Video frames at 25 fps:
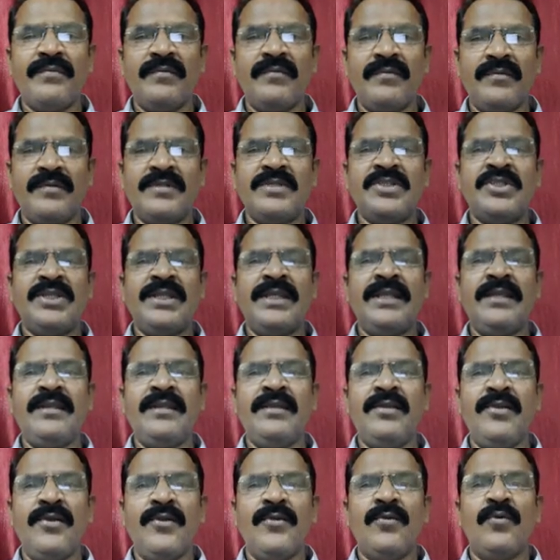
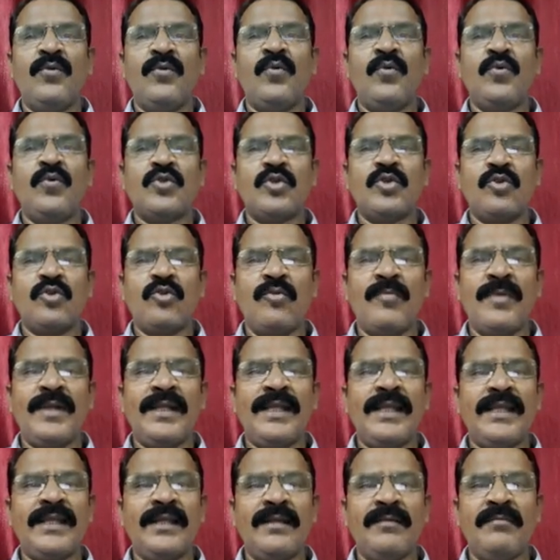G whose
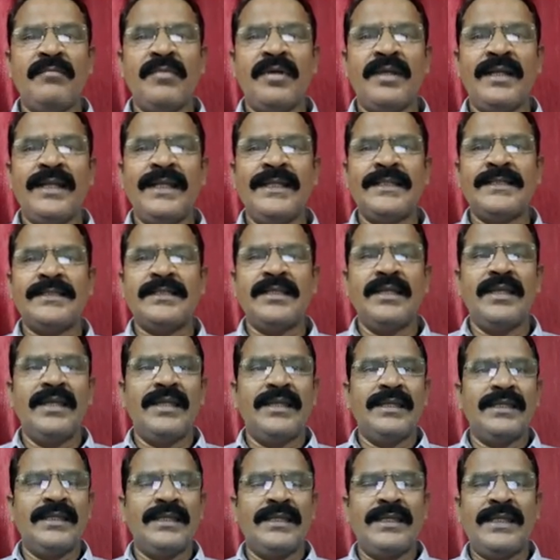chromatic number is
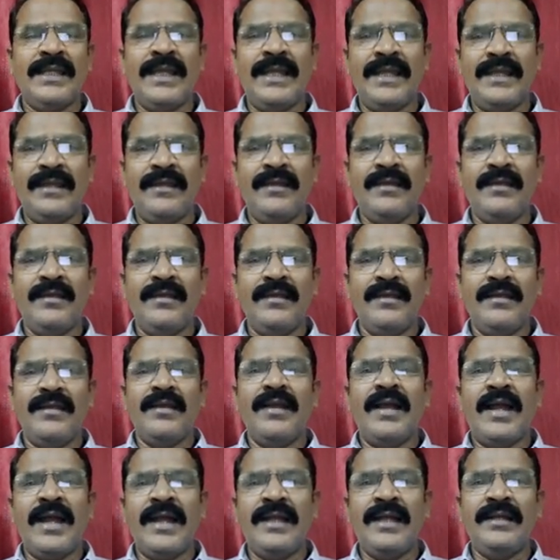K,
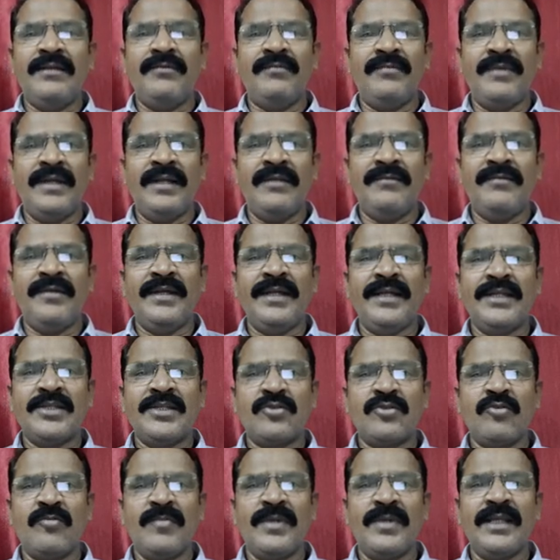and whenever it
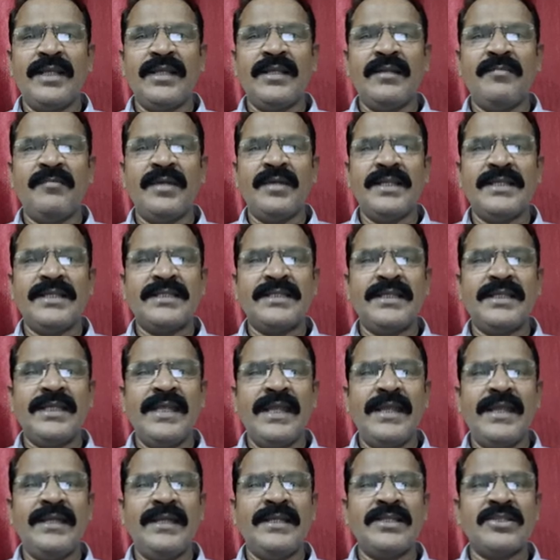is chromatic number is
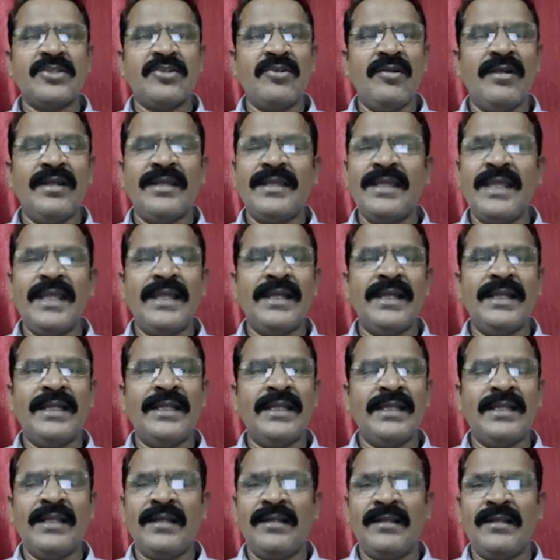K, it is called
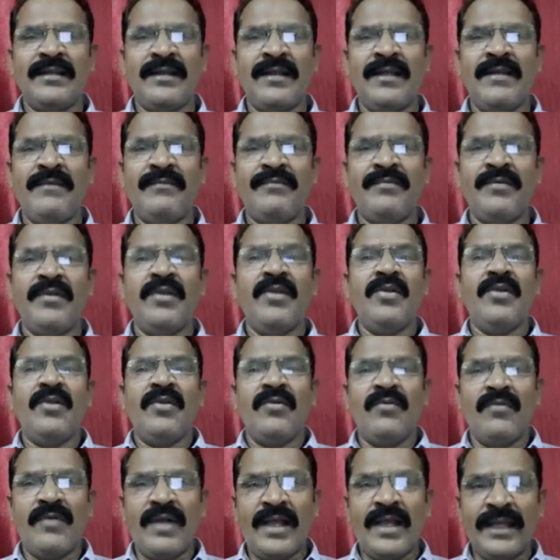K-critical graph.
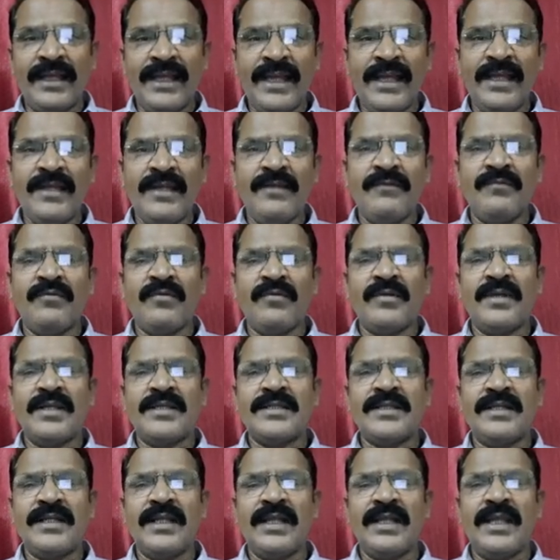Again, if you
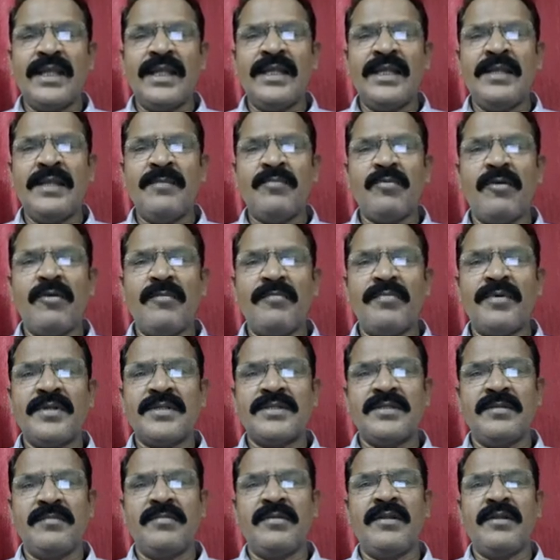consider any proper
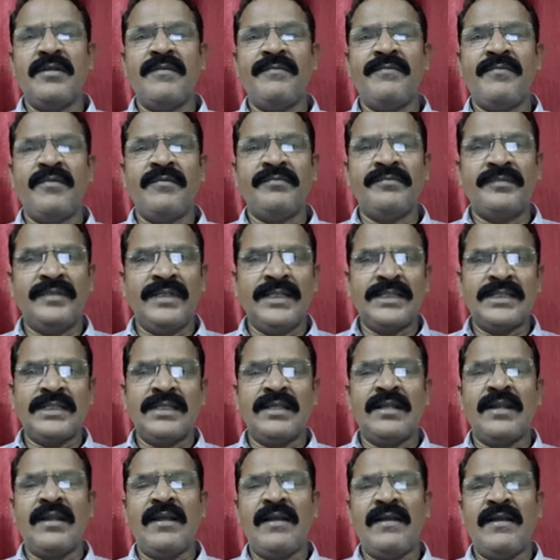subgraph of this
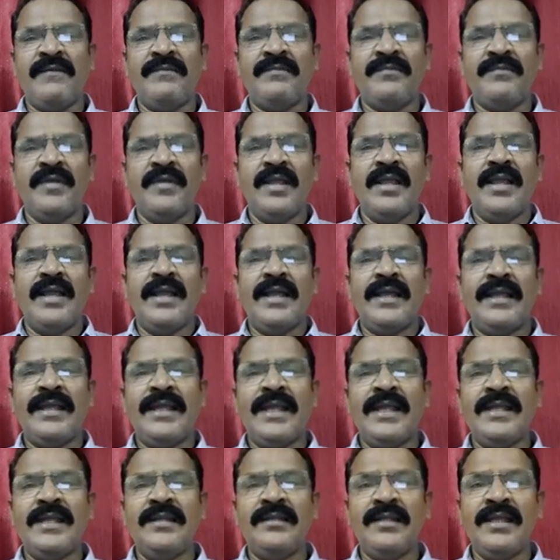graph,
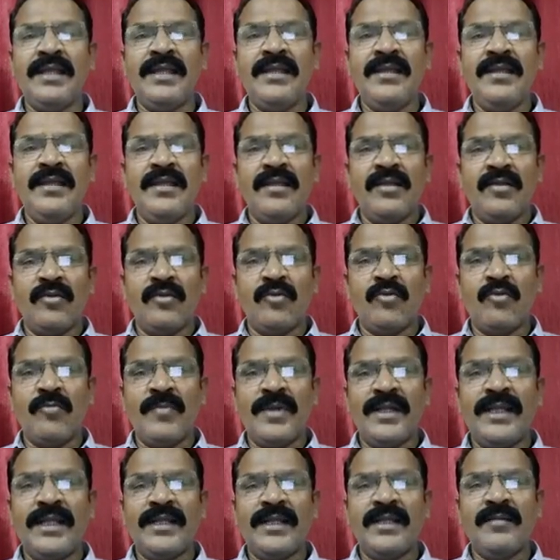again the
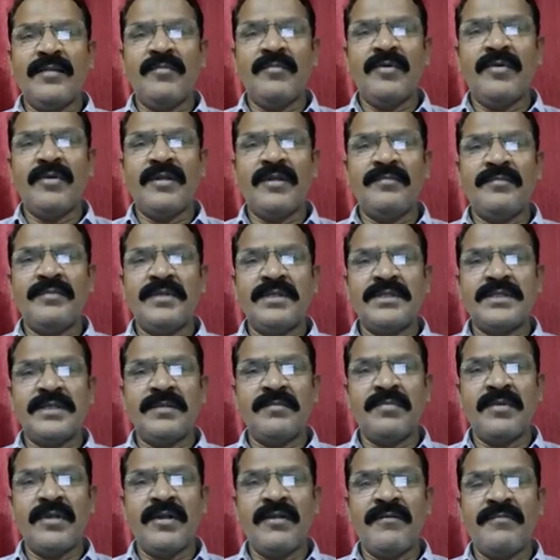chromatic number of the
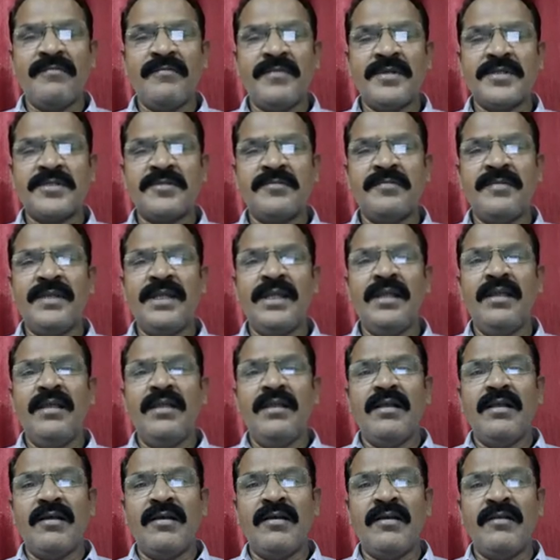subgraph must be
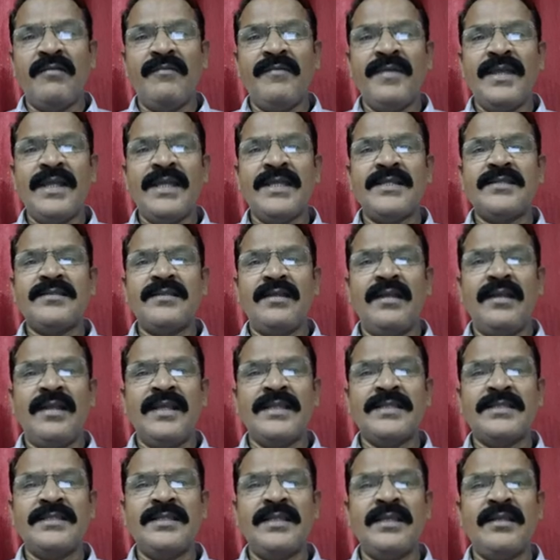always
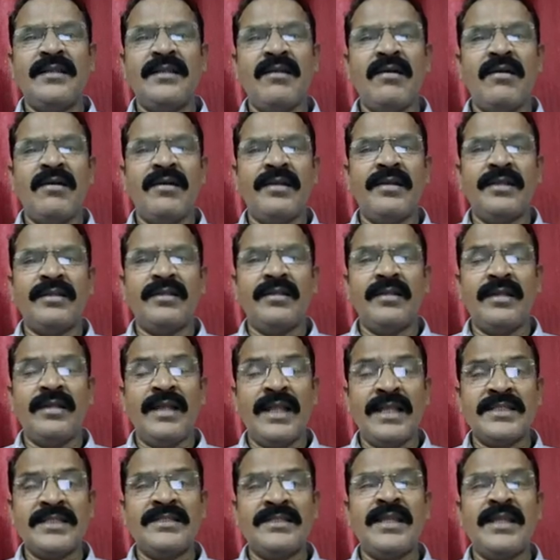less
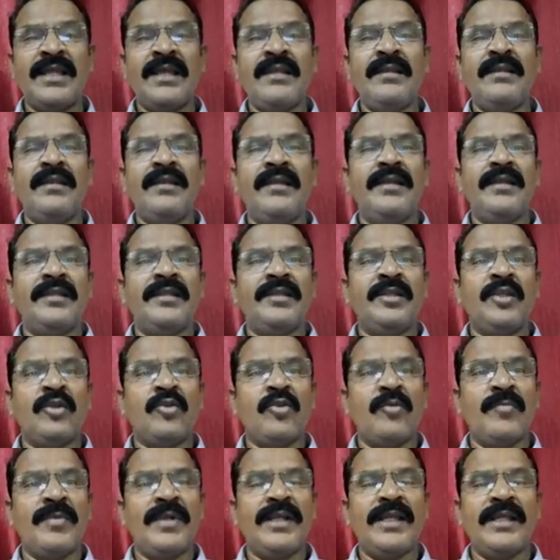than the
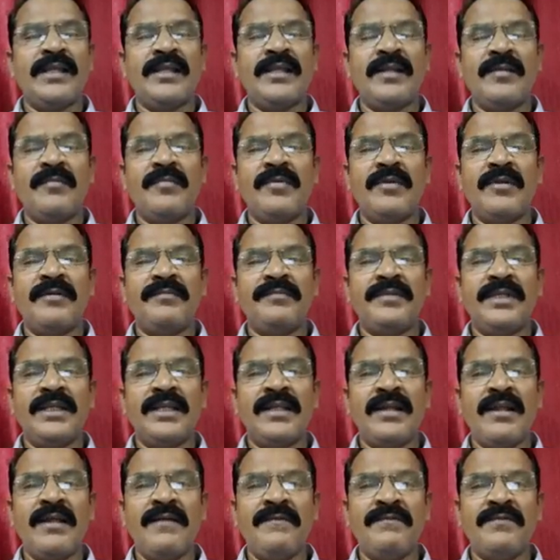chromatic number of the
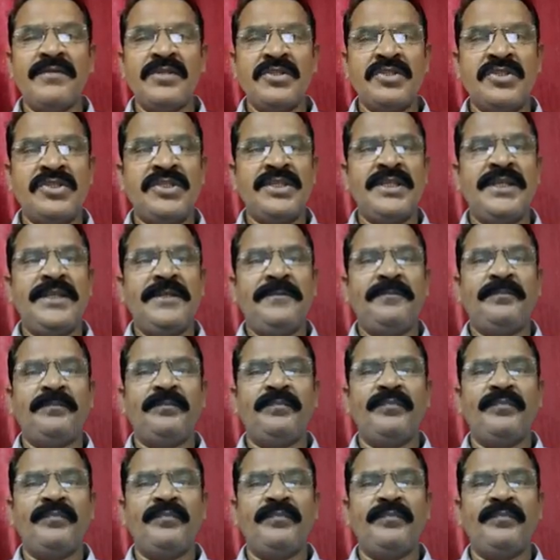graph G.